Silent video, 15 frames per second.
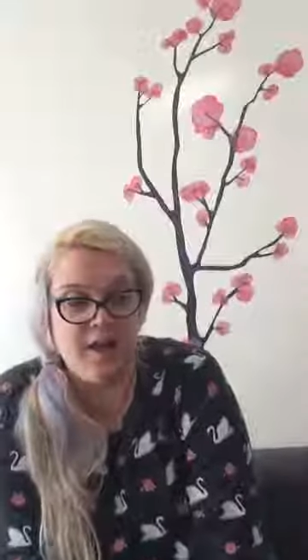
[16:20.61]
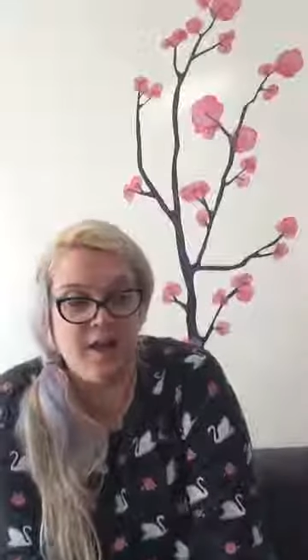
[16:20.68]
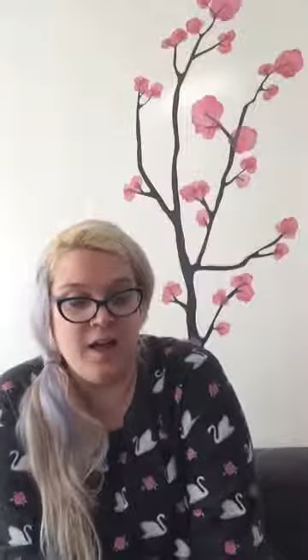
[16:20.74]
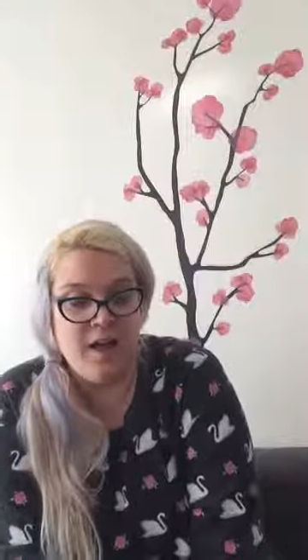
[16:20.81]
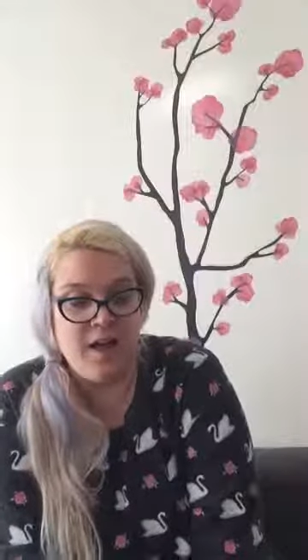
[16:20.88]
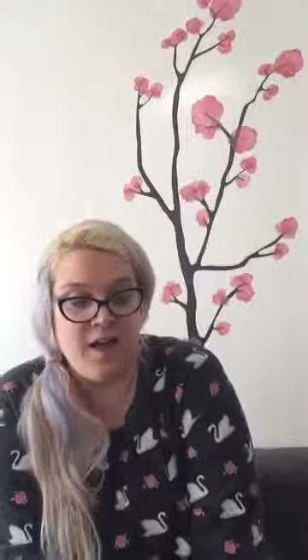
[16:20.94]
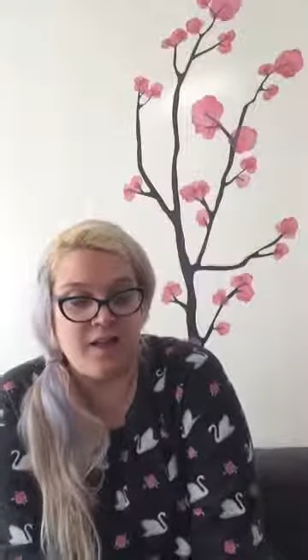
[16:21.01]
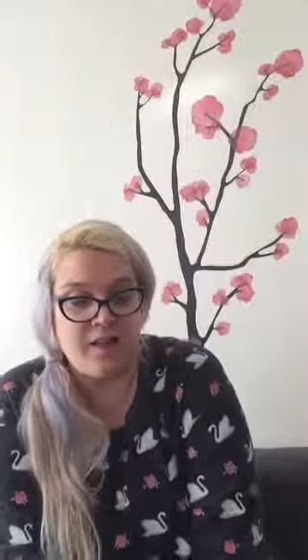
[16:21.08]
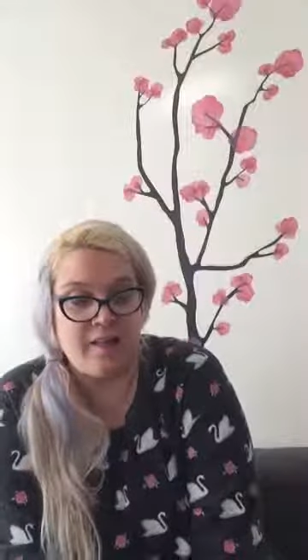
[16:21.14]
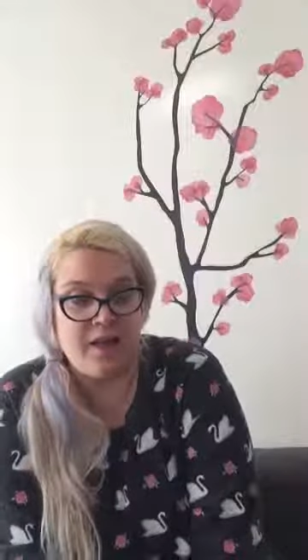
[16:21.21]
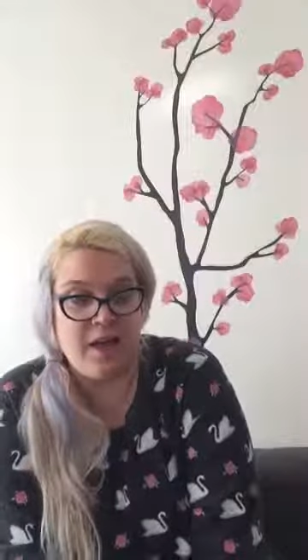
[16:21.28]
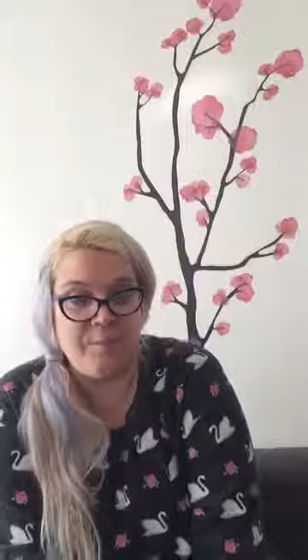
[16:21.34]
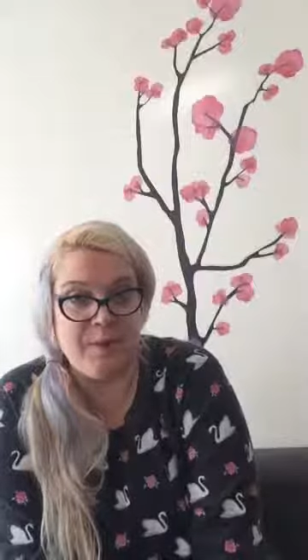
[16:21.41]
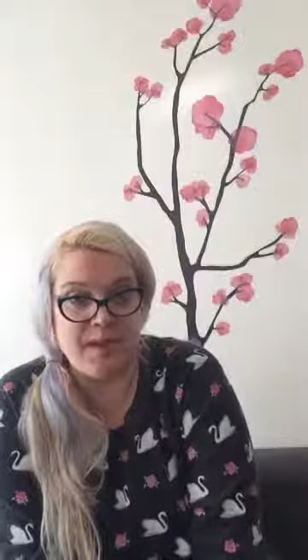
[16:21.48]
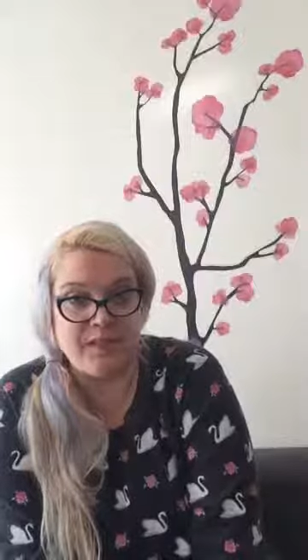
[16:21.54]
uh, they got
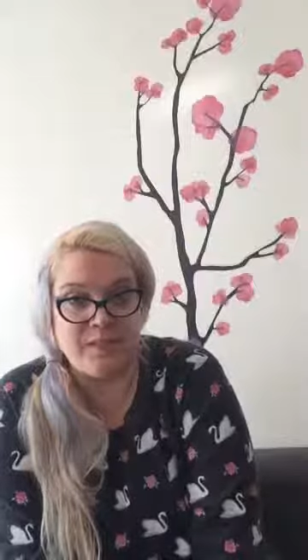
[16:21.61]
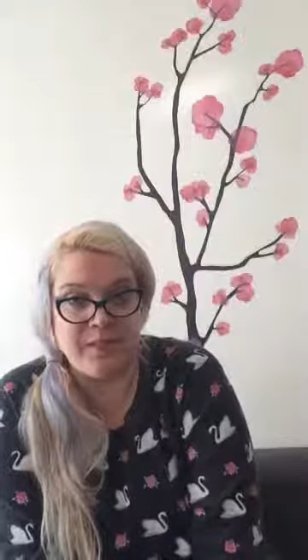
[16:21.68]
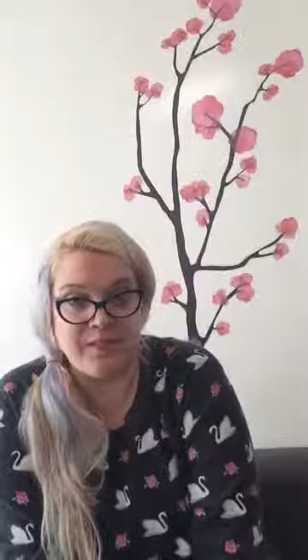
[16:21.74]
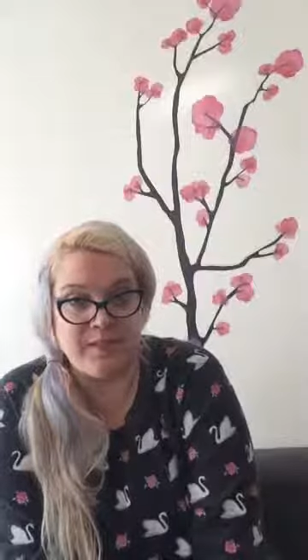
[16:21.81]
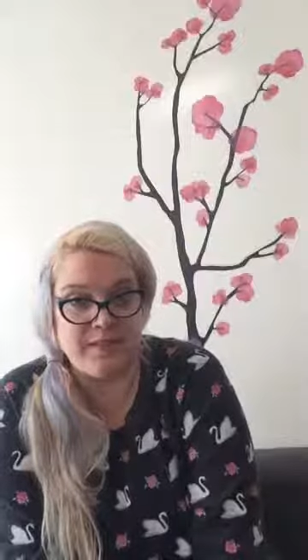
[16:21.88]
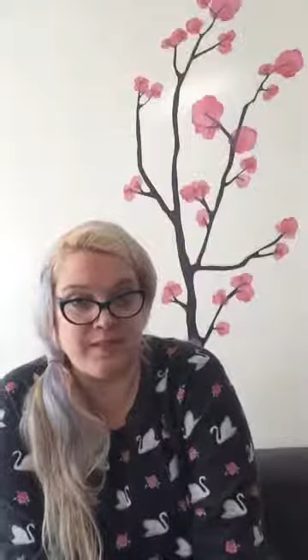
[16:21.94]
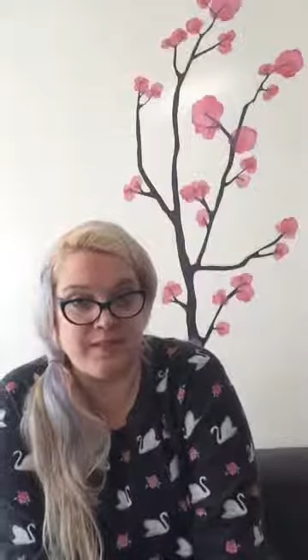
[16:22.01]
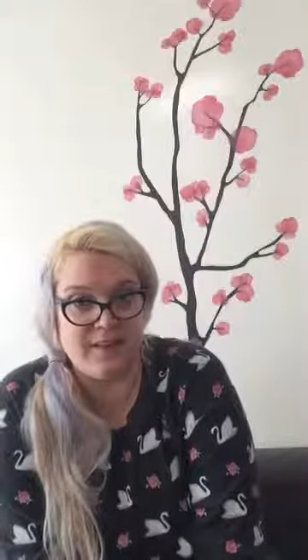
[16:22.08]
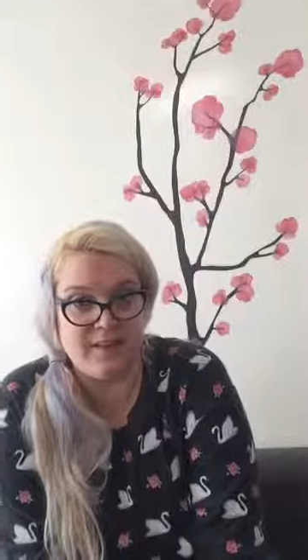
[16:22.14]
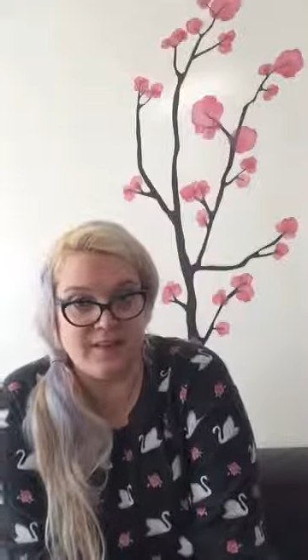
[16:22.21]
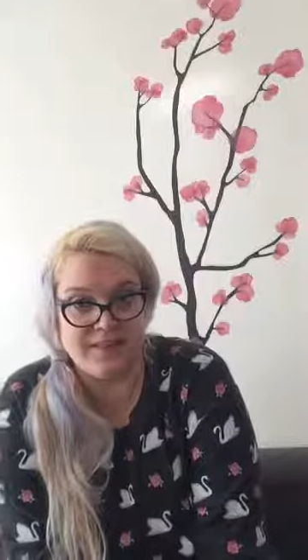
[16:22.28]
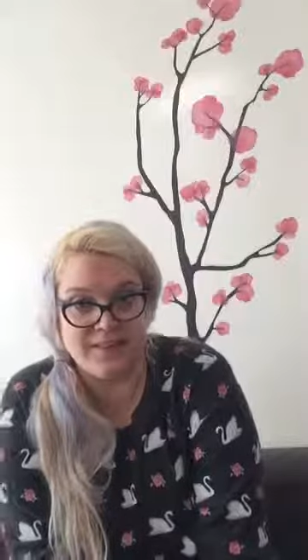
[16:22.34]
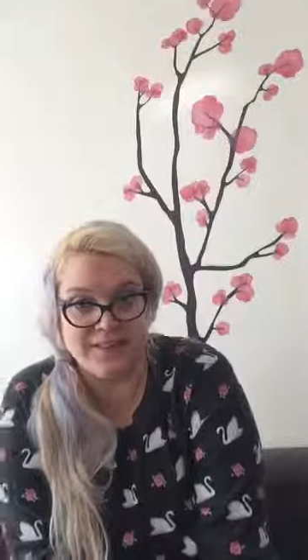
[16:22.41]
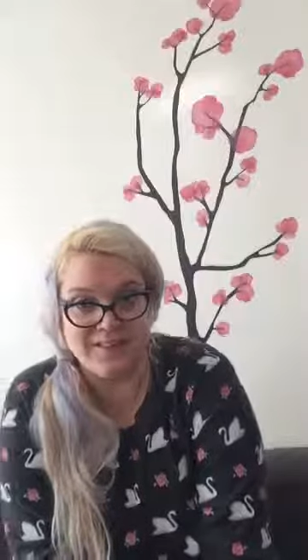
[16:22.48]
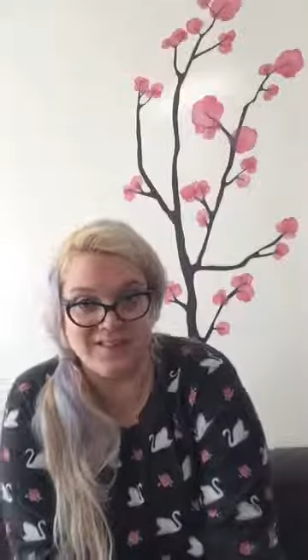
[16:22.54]
back to me and said that I had the
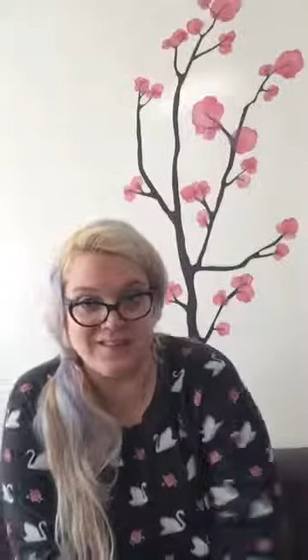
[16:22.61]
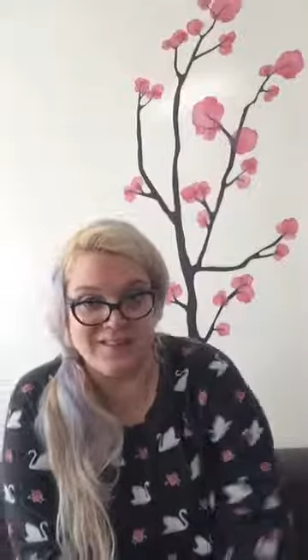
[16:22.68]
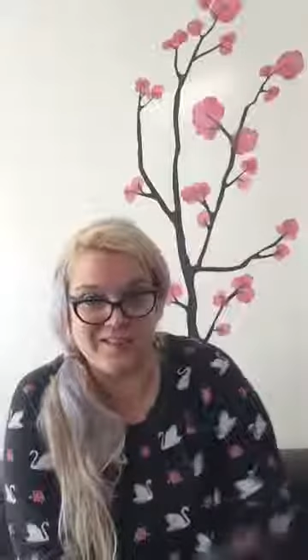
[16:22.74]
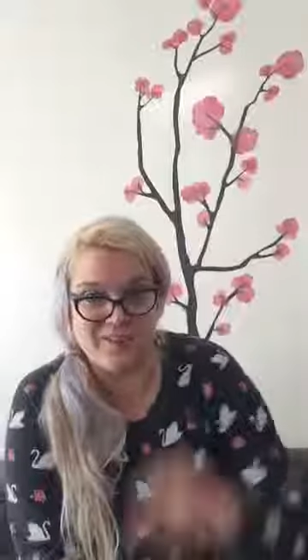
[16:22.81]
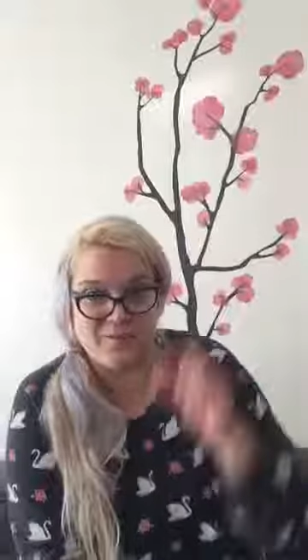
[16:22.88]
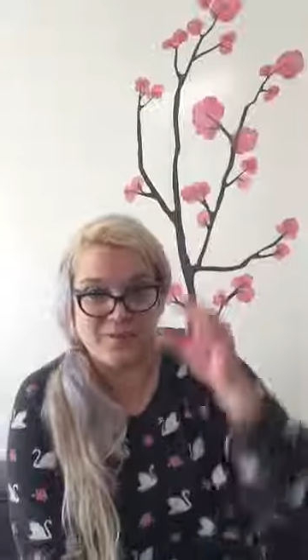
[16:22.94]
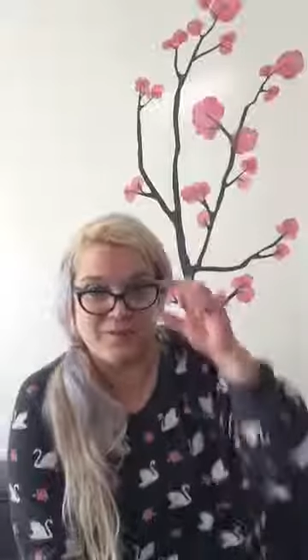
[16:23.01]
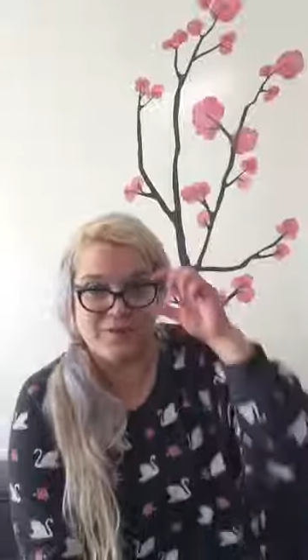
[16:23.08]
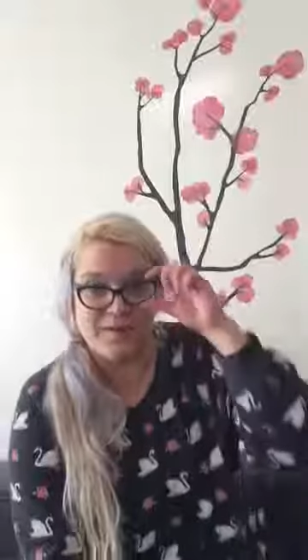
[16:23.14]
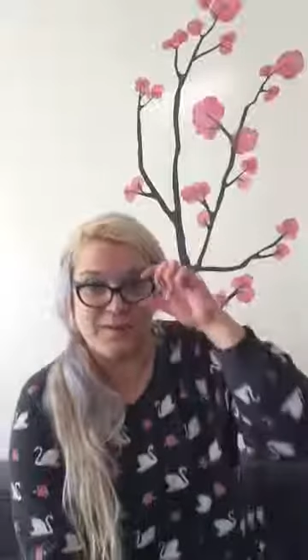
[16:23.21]
rights to do this over streaming.